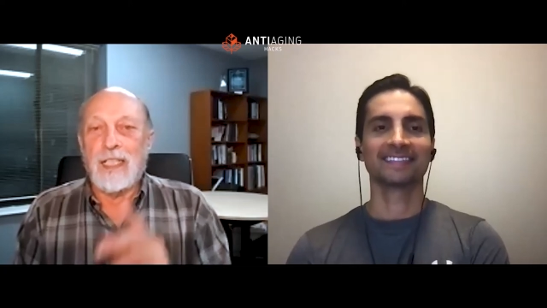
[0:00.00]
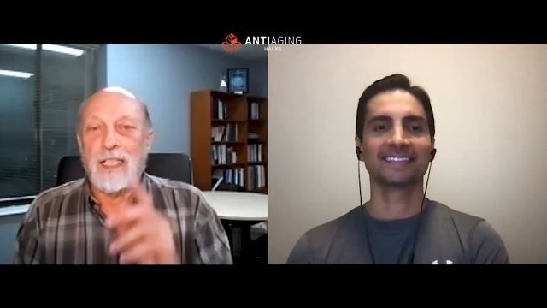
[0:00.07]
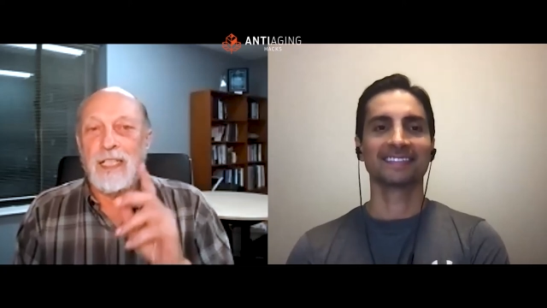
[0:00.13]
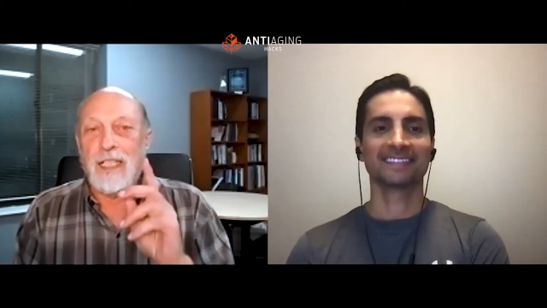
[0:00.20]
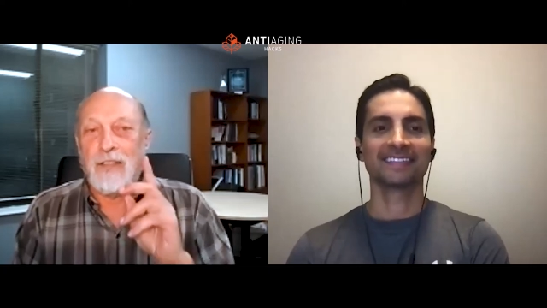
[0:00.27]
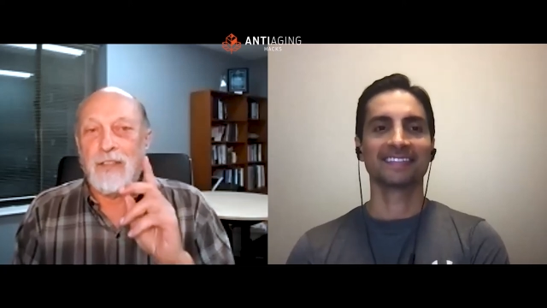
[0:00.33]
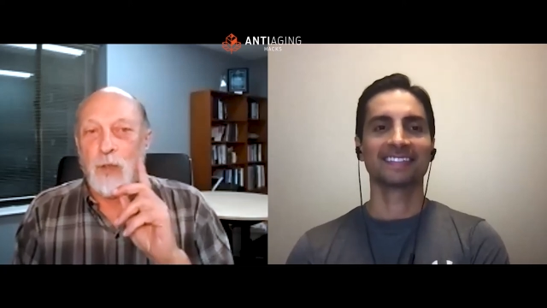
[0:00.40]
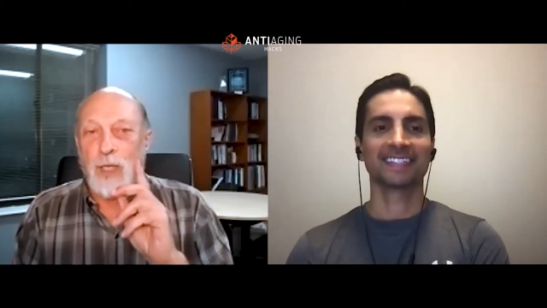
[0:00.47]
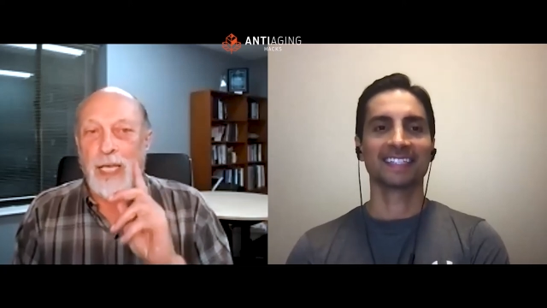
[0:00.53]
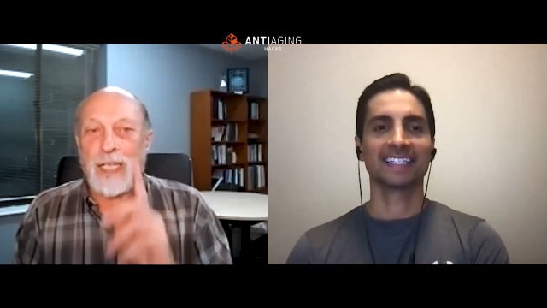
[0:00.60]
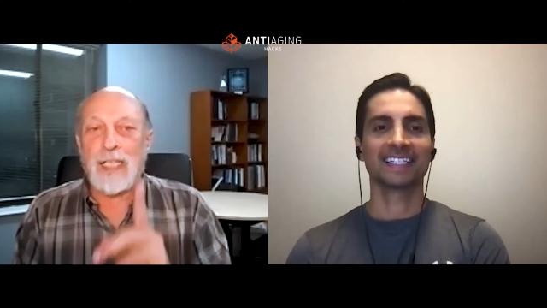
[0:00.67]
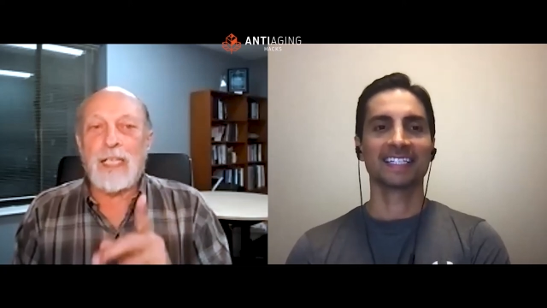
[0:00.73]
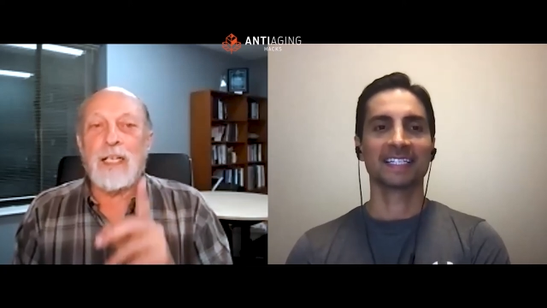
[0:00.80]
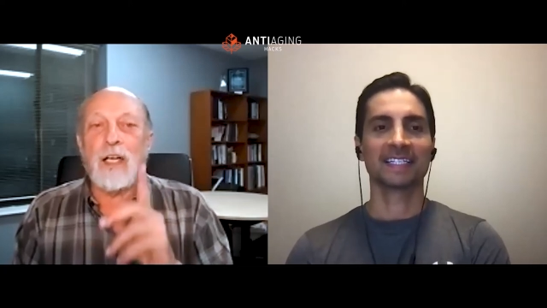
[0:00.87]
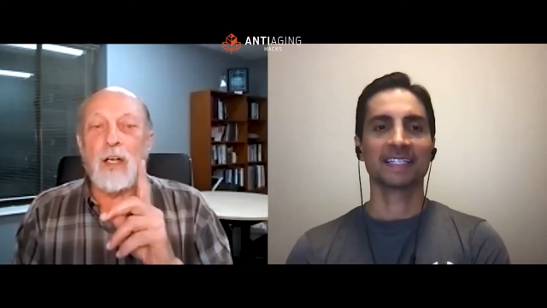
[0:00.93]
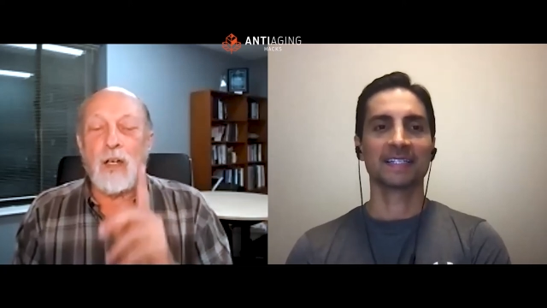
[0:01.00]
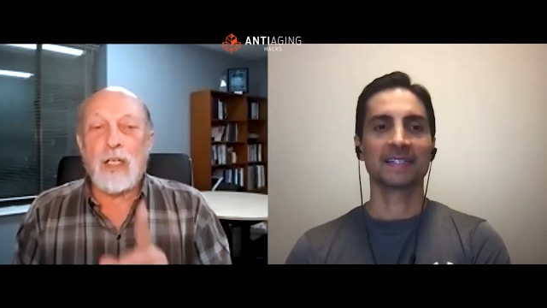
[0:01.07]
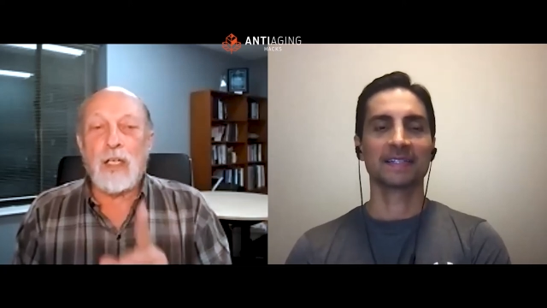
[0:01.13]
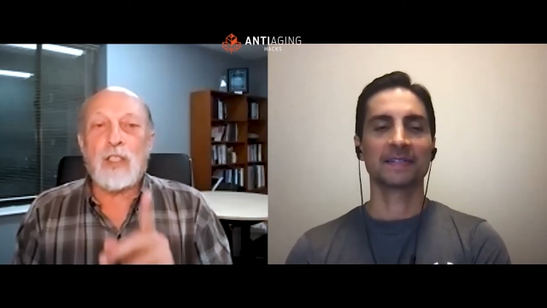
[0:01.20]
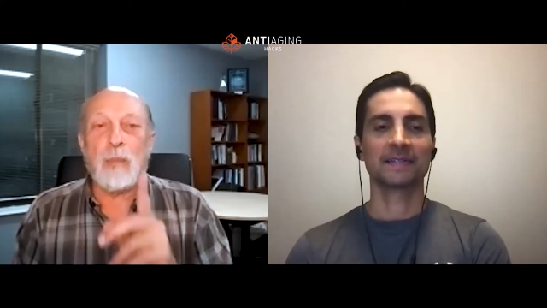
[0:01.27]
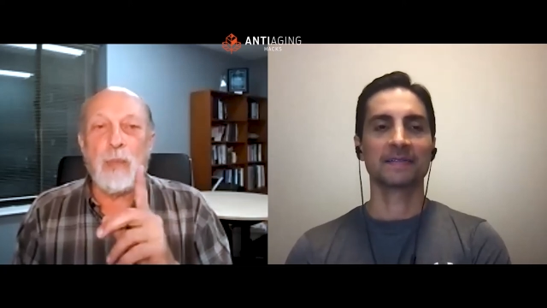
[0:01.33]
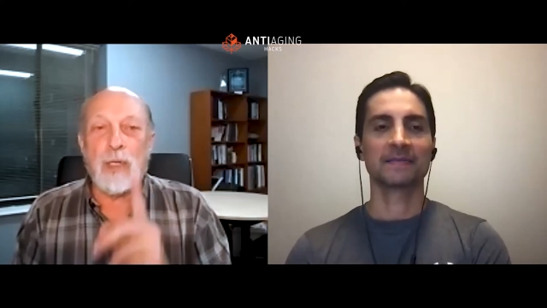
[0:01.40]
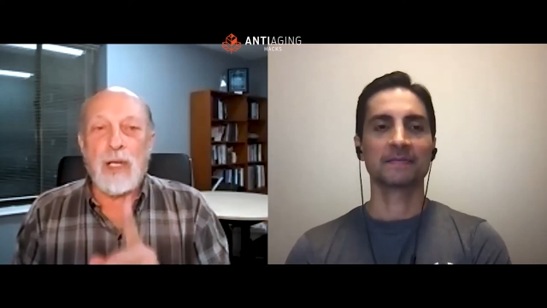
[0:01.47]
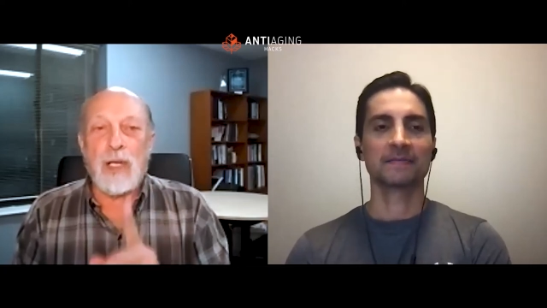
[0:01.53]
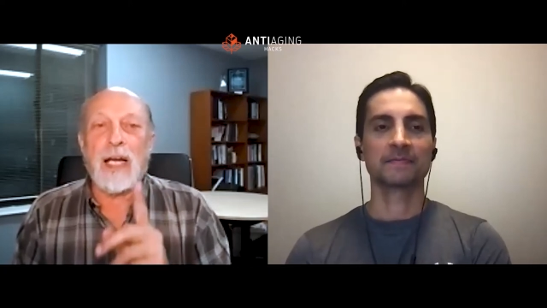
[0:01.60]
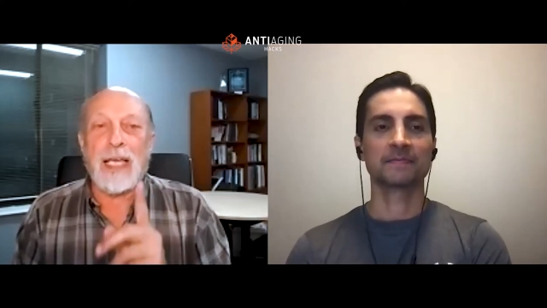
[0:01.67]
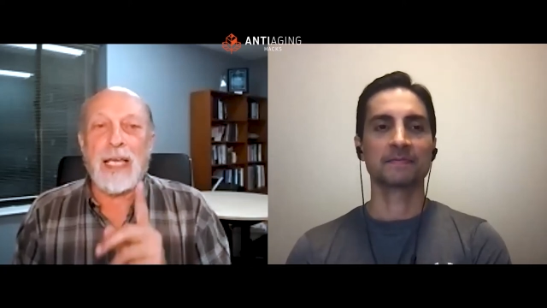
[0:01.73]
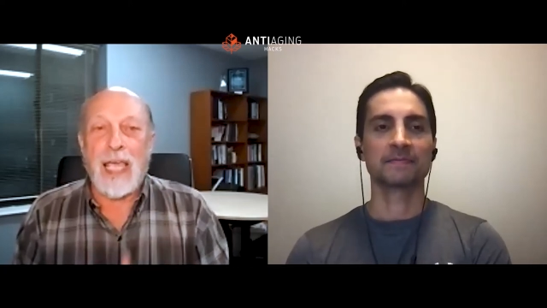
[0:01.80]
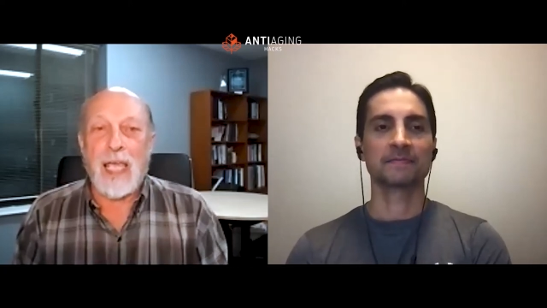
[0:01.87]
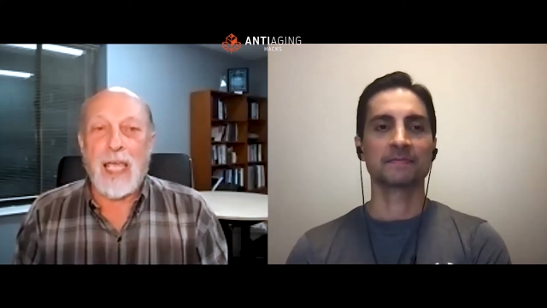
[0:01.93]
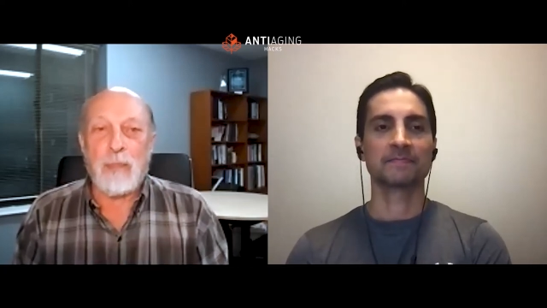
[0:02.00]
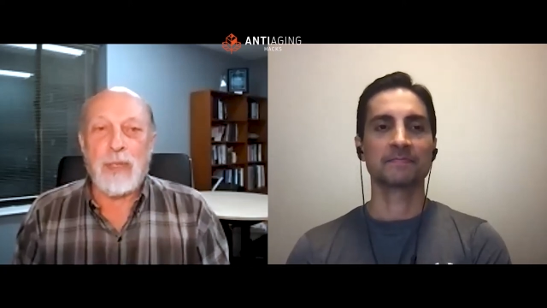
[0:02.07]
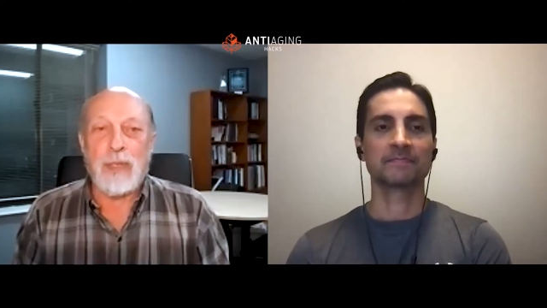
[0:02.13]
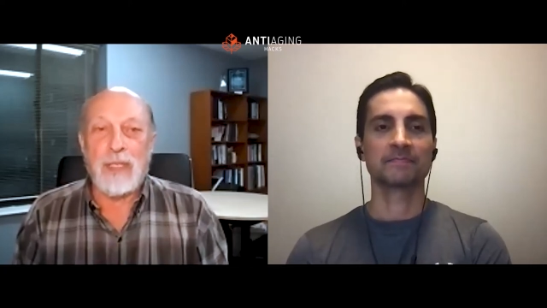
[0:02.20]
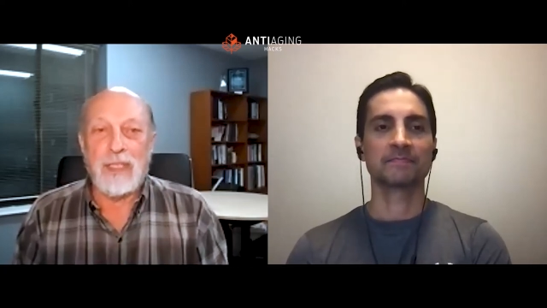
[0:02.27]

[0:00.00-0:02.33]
Speaker 1: If you get an urge to put on a cape,